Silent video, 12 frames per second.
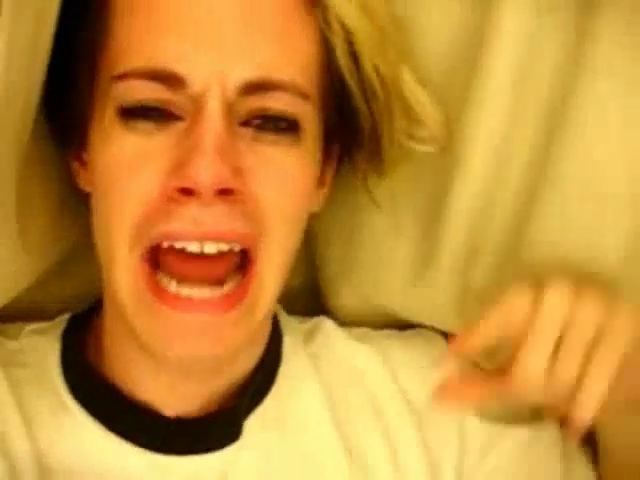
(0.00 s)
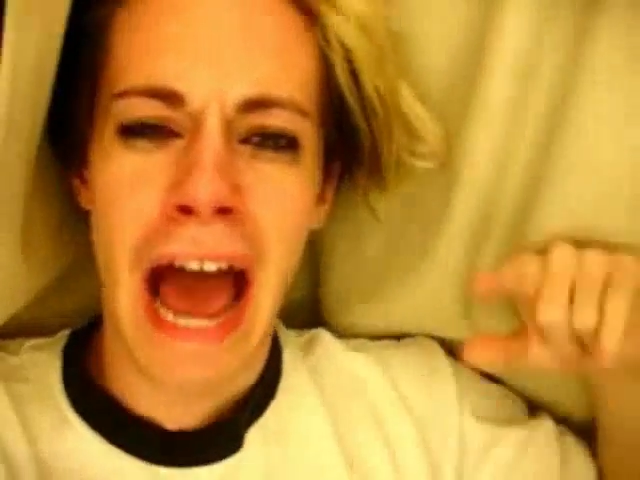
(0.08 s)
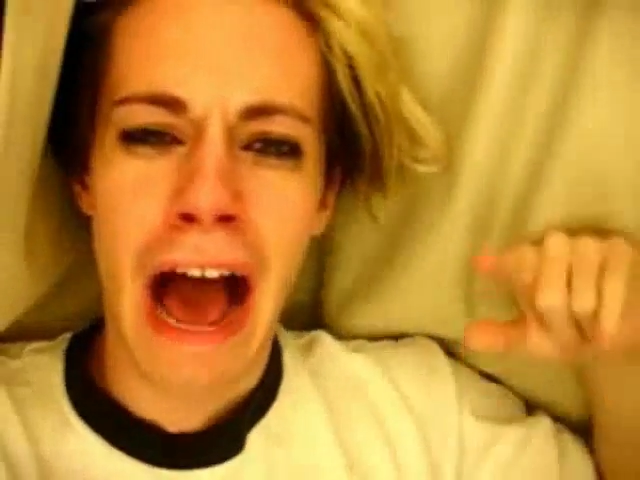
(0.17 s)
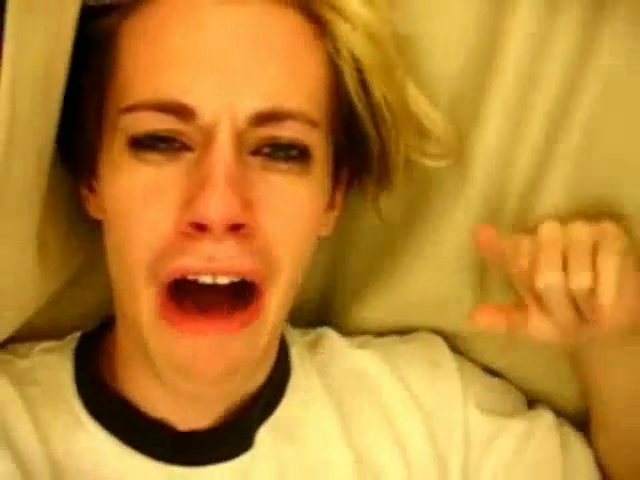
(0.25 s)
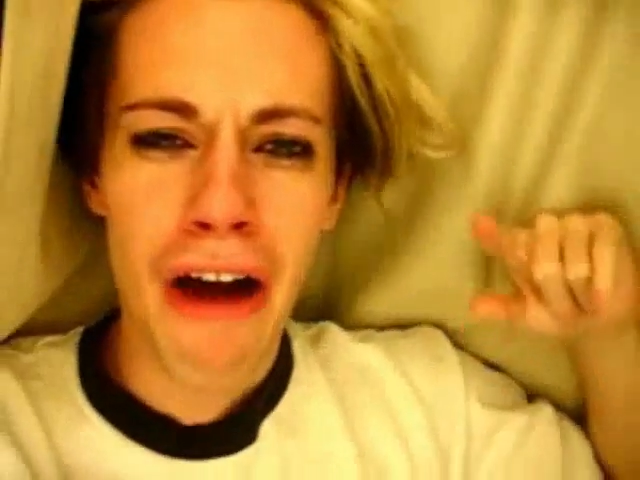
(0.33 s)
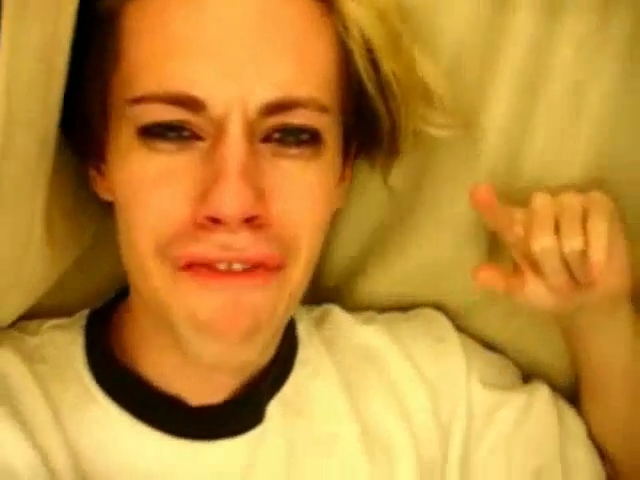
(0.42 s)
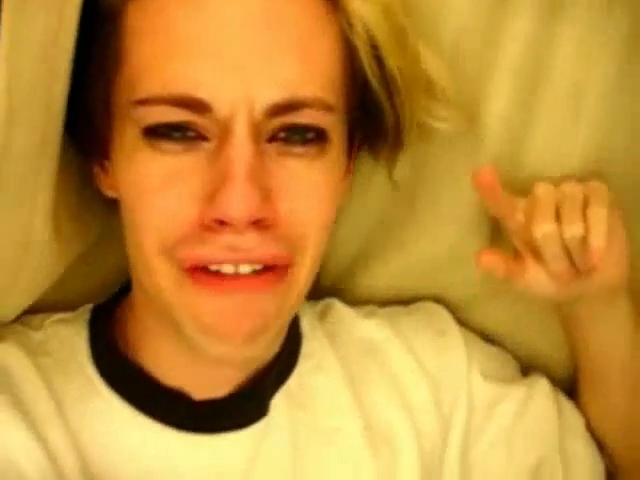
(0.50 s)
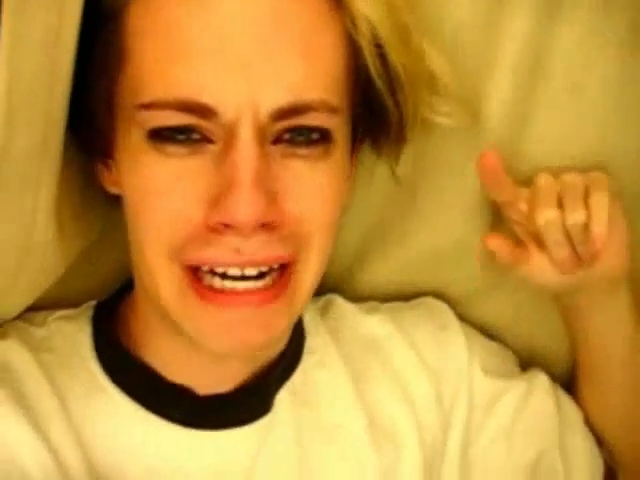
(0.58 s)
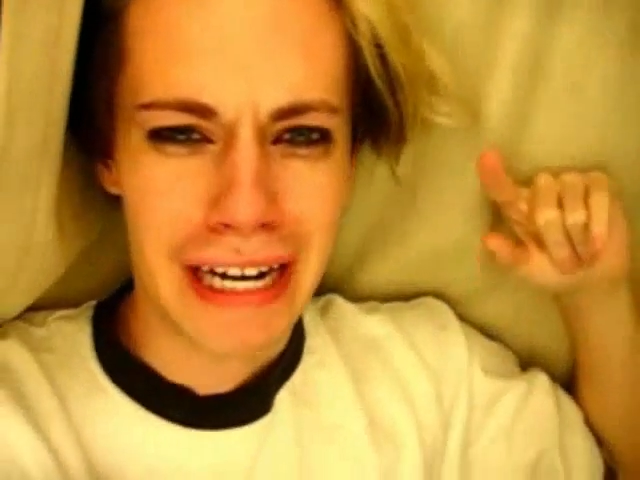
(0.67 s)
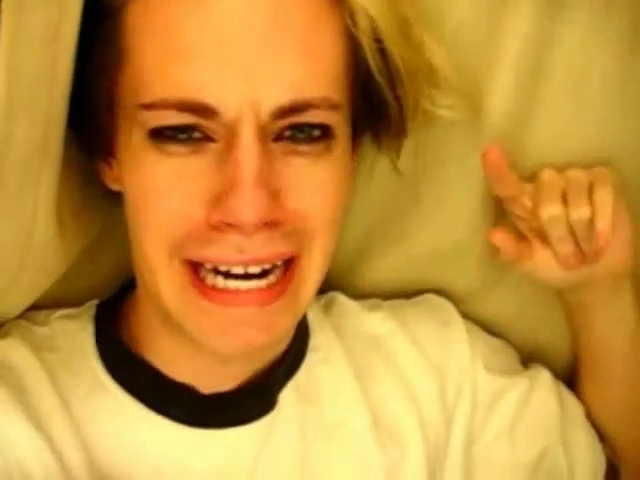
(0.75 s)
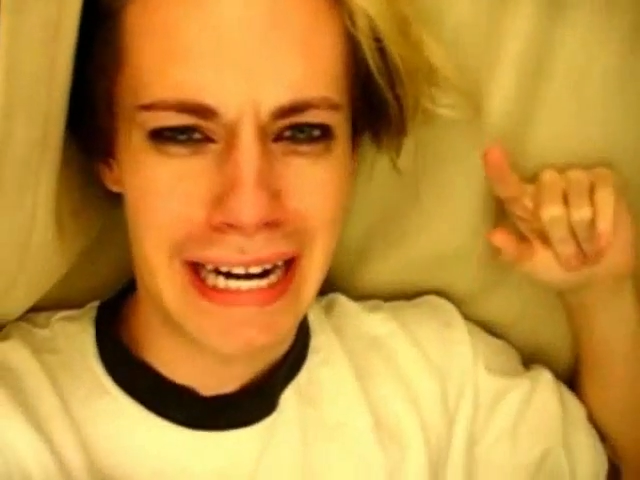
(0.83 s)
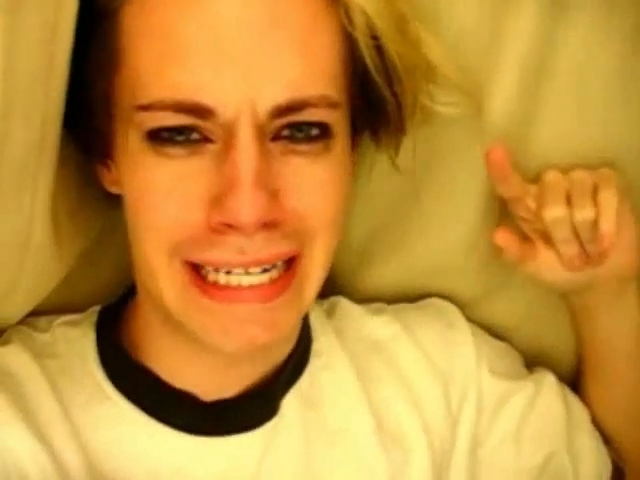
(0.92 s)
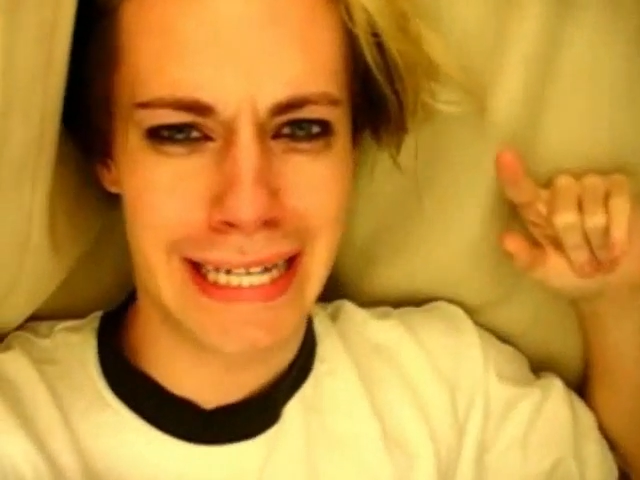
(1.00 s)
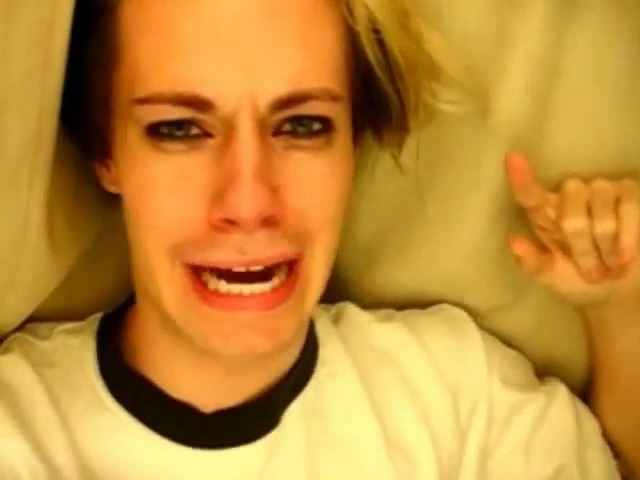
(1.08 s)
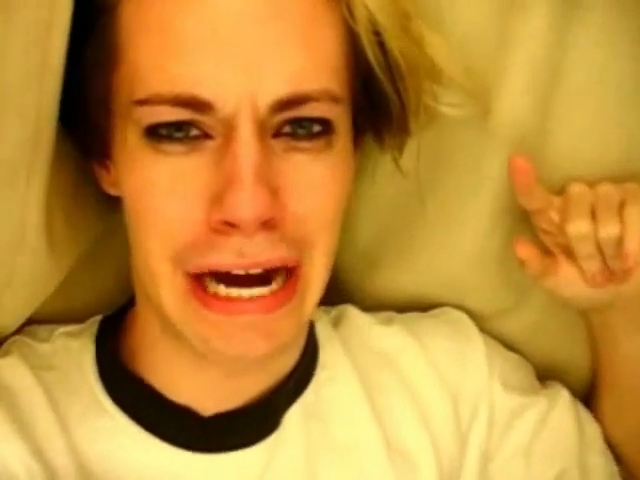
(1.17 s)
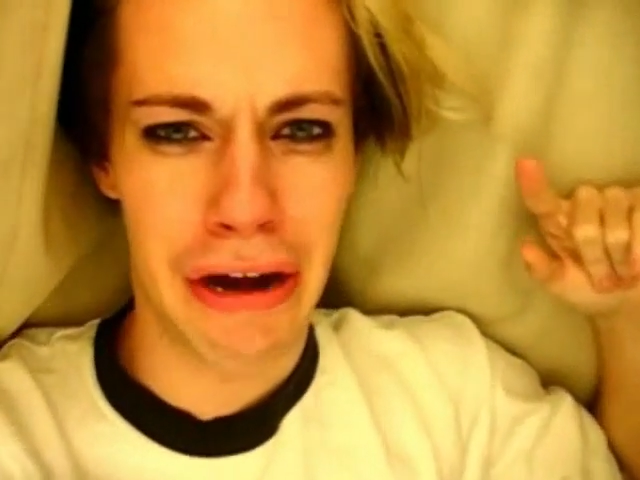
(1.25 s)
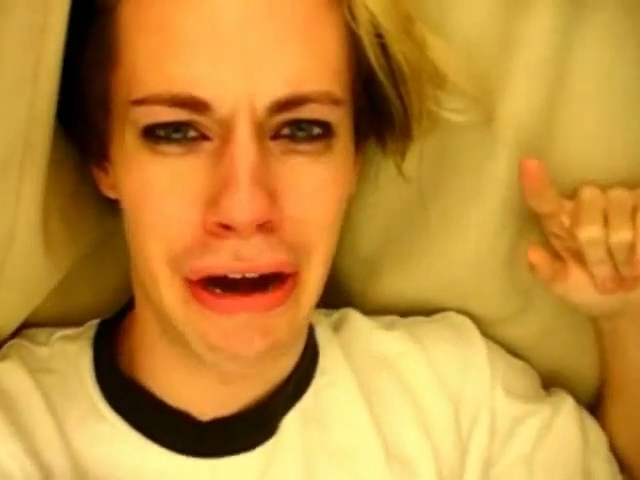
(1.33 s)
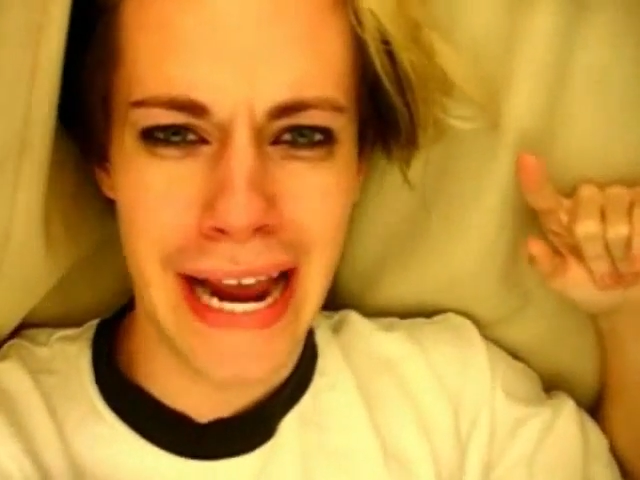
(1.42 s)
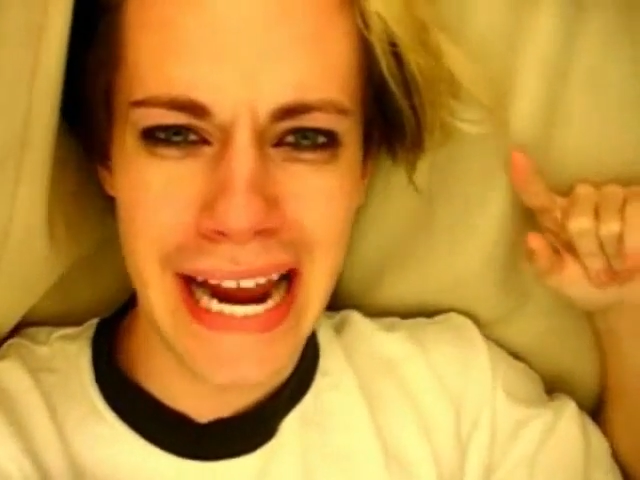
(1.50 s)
And how fucking dare